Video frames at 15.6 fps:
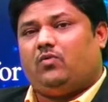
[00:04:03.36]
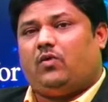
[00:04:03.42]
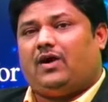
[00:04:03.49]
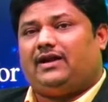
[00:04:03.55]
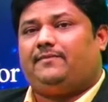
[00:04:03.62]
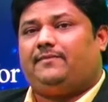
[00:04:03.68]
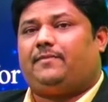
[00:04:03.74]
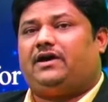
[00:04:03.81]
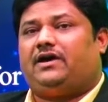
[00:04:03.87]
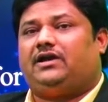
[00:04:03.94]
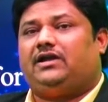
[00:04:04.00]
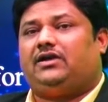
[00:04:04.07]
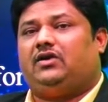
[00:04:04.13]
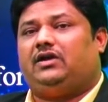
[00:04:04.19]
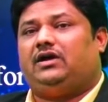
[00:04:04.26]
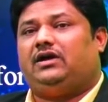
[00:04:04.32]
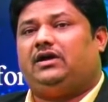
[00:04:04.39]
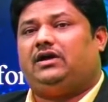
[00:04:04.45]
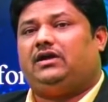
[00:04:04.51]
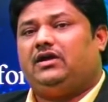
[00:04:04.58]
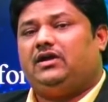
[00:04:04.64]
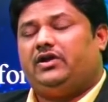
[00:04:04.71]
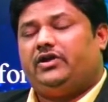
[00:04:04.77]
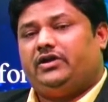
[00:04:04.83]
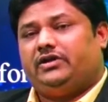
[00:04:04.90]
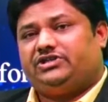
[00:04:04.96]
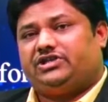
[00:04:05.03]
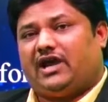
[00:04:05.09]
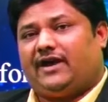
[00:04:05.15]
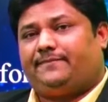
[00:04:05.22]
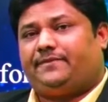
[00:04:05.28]
one particular
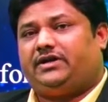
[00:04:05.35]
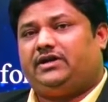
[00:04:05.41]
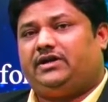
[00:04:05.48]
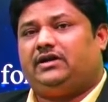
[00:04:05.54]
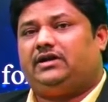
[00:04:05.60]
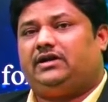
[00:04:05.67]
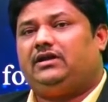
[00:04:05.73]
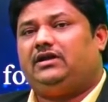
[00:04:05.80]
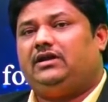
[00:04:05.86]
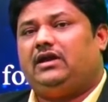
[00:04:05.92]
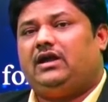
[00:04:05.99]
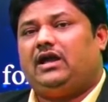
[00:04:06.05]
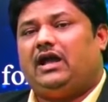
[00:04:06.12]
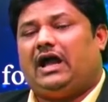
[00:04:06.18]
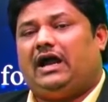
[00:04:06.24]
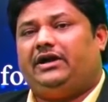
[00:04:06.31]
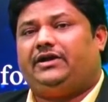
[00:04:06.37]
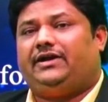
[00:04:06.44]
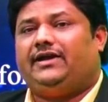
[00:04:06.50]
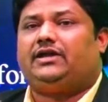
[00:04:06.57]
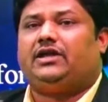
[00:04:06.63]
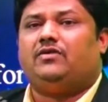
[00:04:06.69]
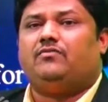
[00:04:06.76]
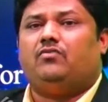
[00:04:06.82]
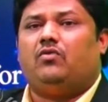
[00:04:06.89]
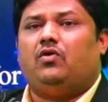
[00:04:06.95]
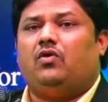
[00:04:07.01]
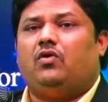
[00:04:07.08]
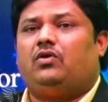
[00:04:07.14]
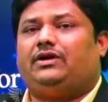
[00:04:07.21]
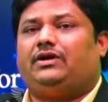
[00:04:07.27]
chapter and taking
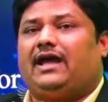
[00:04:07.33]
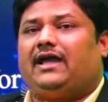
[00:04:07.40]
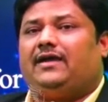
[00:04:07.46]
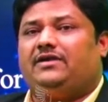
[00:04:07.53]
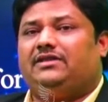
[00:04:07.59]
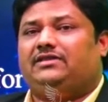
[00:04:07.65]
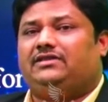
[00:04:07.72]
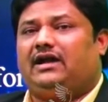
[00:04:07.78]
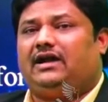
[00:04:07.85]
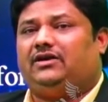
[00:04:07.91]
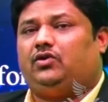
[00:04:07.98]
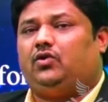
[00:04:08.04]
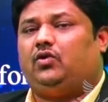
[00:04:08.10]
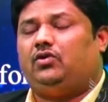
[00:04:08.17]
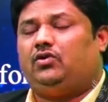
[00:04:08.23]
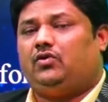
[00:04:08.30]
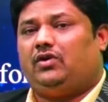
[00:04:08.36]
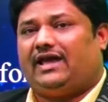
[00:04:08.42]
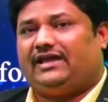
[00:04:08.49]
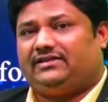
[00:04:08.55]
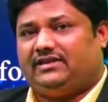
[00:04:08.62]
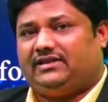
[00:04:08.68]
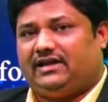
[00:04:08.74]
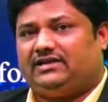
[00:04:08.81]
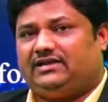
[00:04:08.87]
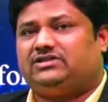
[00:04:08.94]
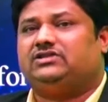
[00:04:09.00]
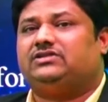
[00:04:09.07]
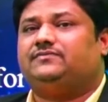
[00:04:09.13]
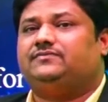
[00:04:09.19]
more time in that, don't do like that.